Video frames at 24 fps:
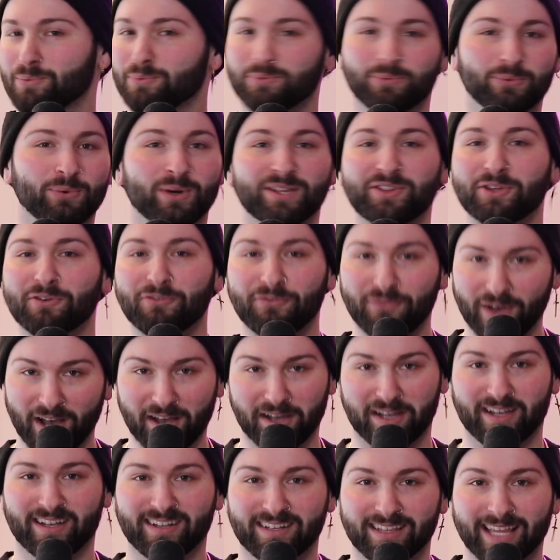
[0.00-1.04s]
What the
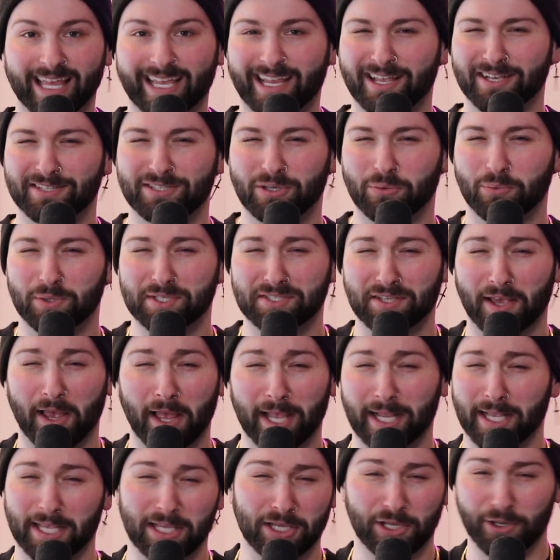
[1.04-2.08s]
fuck? Like, because it was
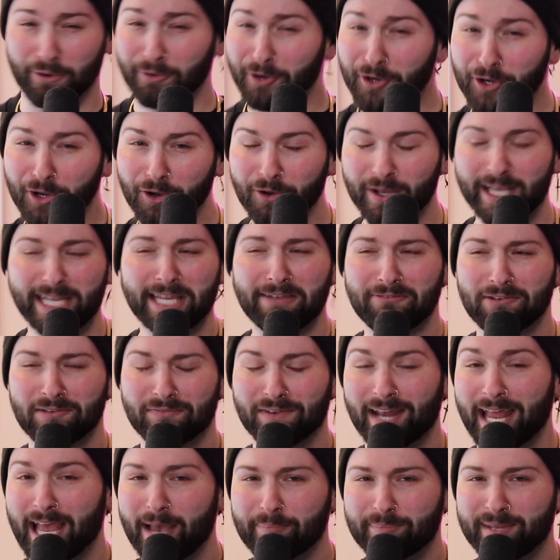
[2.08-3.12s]
like a year ago? Like, even if
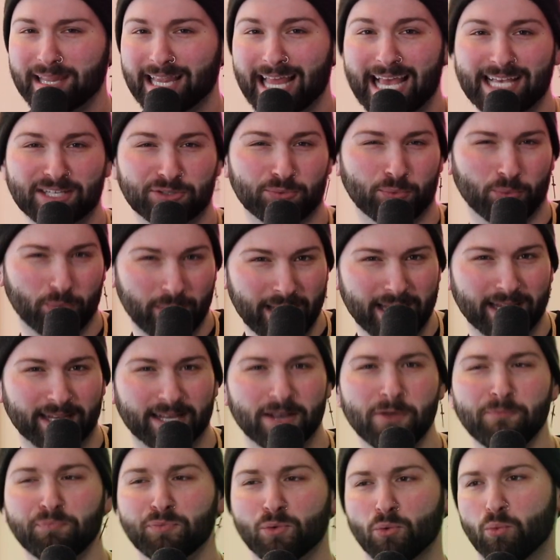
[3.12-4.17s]
it happened last week,
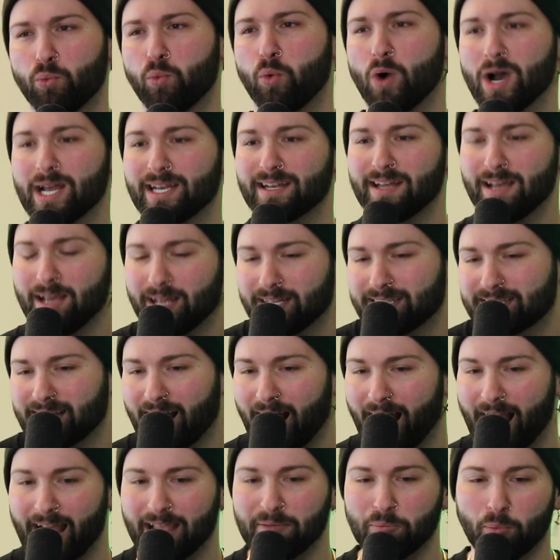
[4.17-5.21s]
what
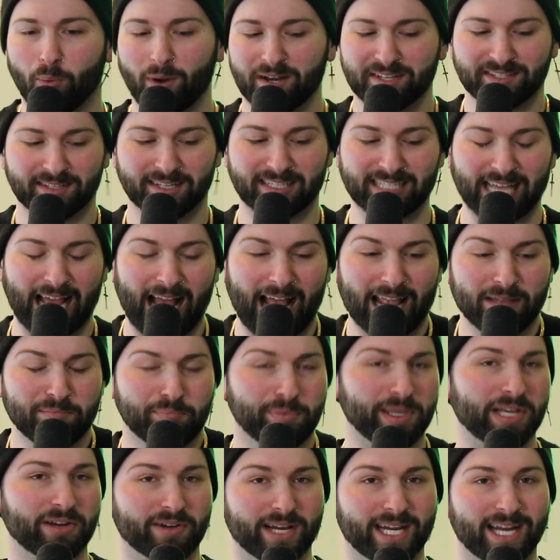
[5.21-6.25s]
does the time
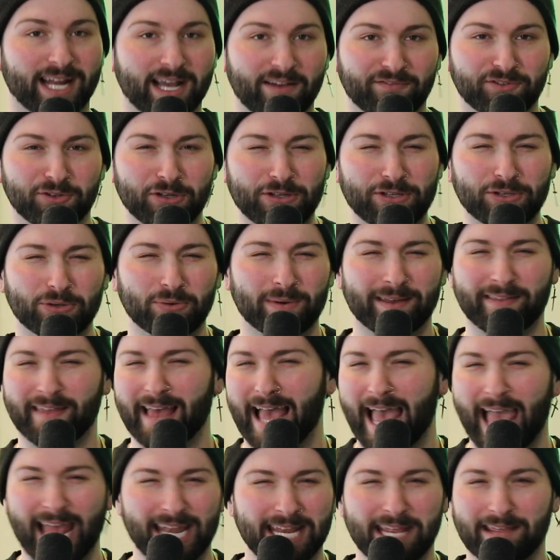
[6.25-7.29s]
period have to do with
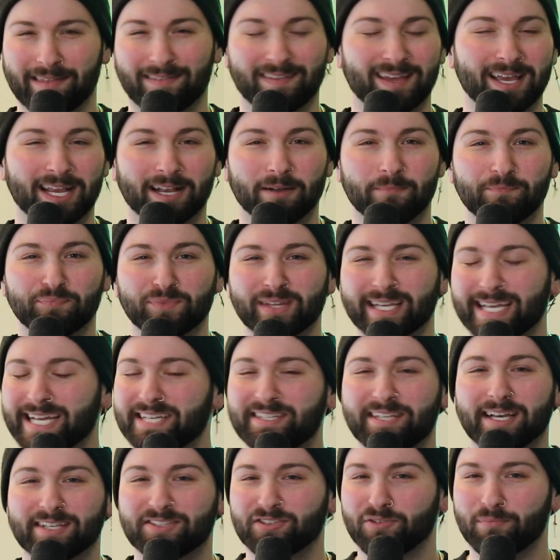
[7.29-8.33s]
anything? It
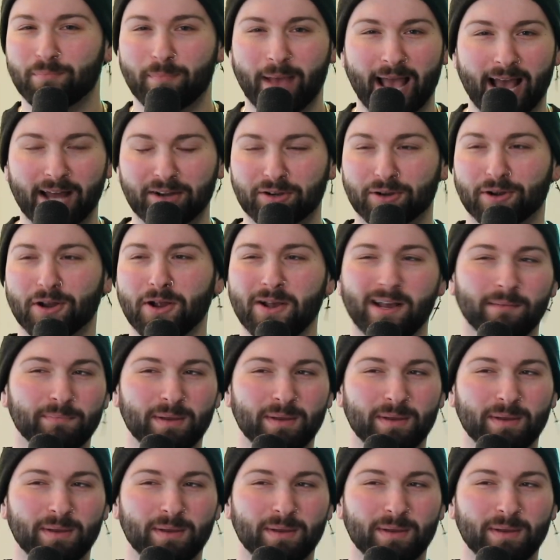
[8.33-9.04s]
doesn't matter.